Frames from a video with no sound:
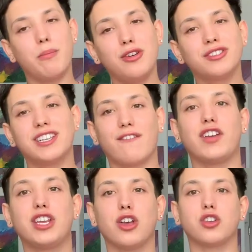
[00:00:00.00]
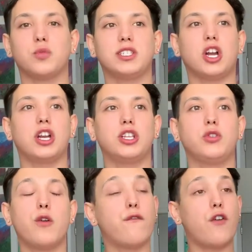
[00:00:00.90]
music videos, we started
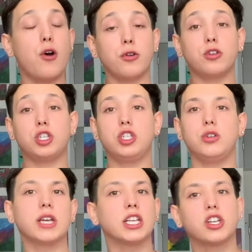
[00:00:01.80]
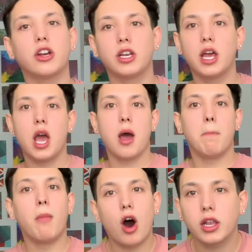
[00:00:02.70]
doing photo shoots, I started
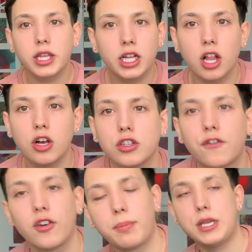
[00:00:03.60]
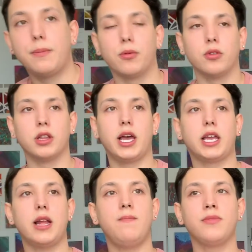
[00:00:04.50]
modeling clothes for people. Like,
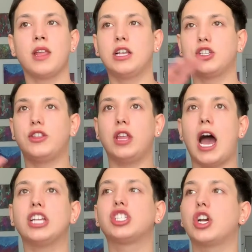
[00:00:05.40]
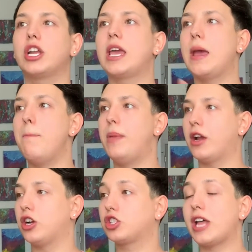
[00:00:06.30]
so I started getting
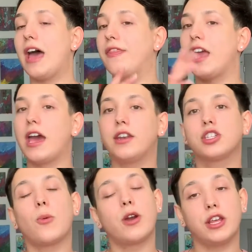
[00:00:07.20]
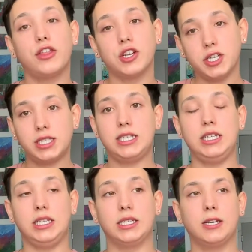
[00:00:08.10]
bigger. At the end of
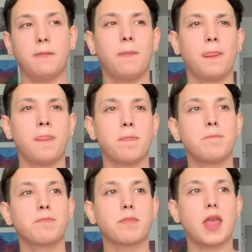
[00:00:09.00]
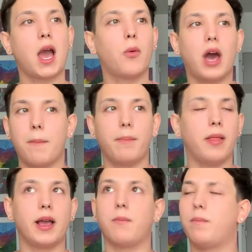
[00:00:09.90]
2013, when
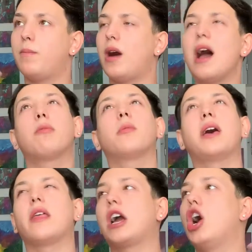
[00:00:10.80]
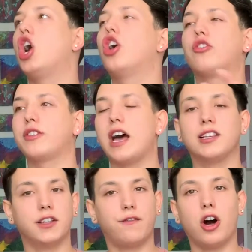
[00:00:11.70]
I'm probably at like
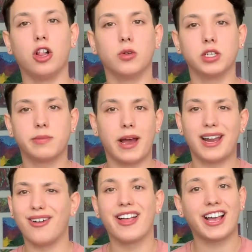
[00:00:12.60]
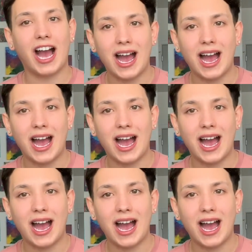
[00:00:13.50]
100,000 followers by now. Like,